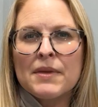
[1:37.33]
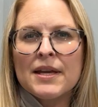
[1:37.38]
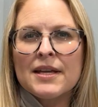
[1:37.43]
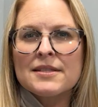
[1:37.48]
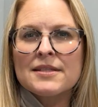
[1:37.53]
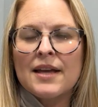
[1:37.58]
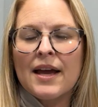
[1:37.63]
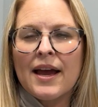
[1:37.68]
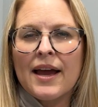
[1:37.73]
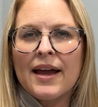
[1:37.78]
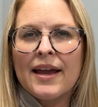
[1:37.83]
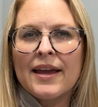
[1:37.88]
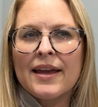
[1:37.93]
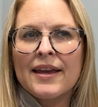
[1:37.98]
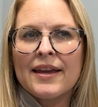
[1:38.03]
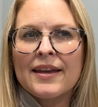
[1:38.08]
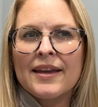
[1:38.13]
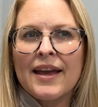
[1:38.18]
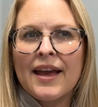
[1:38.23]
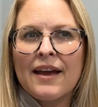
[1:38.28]
because
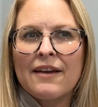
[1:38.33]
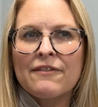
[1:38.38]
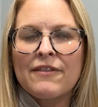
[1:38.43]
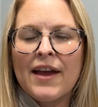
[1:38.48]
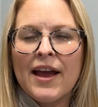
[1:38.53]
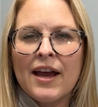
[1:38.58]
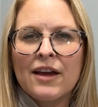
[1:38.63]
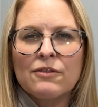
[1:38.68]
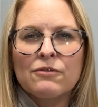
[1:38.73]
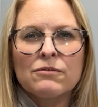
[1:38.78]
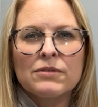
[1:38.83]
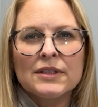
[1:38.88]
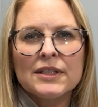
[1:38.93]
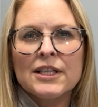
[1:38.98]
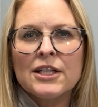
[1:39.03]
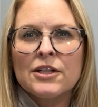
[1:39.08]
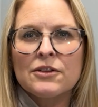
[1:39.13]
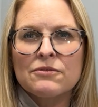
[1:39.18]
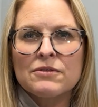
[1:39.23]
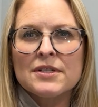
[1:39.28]
I have had
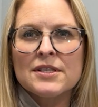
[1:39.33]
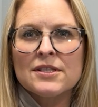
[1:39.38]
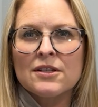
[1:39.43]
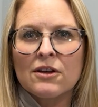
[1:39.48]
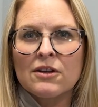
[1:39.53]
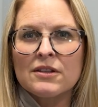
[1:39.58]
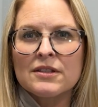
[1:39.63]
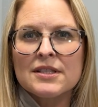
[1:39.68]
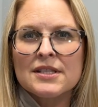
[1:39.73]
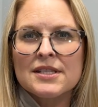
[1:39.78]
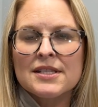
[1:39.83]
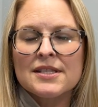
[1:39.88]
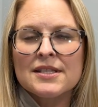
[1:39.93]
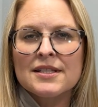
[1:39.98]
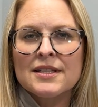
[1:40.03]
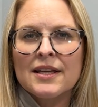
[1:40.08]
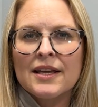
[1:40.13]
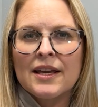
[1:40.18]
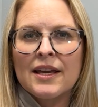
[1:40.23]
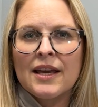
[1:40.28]
really good
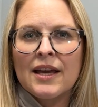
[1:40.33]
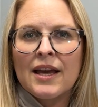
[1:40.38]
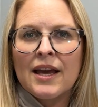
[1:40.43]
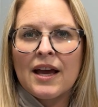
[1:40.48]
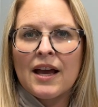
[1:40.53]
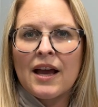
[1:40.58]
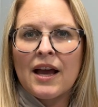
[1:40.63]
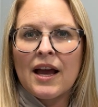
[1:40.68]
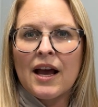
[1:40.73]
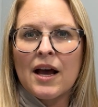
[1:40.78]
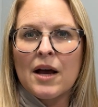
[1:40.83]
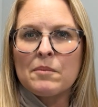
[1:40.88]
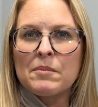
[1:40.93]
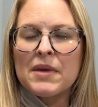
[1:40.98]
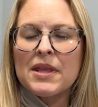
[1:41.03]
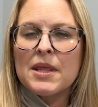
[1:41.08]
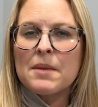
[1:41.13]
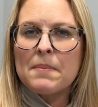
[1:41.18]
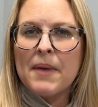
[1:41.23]
results in